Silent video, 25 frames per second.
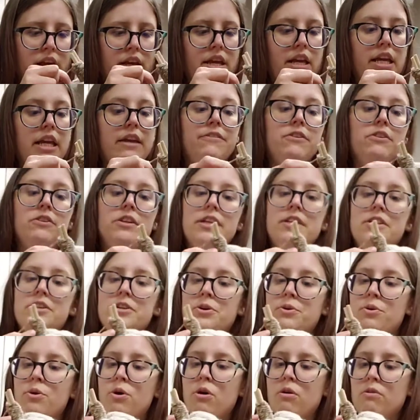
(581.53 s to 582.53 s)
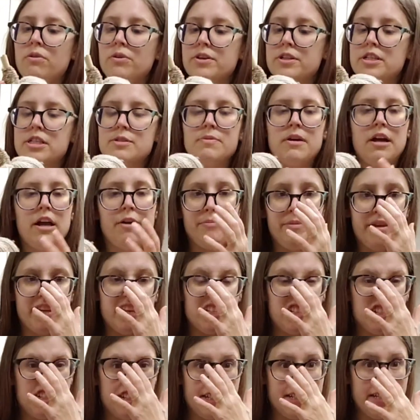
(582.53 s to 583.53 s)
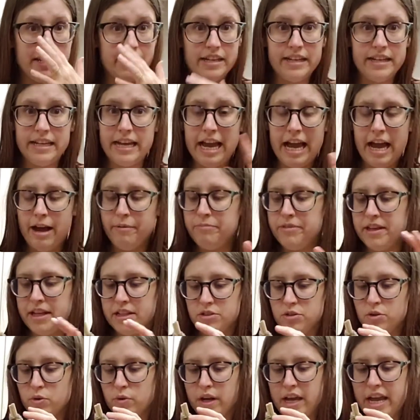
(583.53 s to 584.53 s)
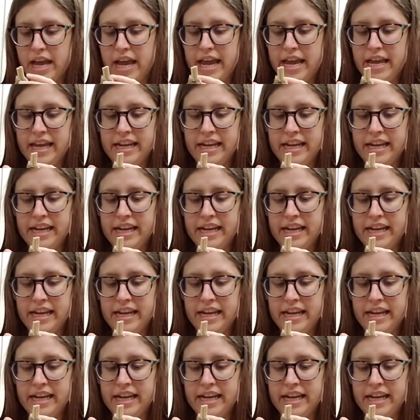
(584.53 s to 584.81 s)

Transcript: If you need to go over a spot because you see a gap, that's okay.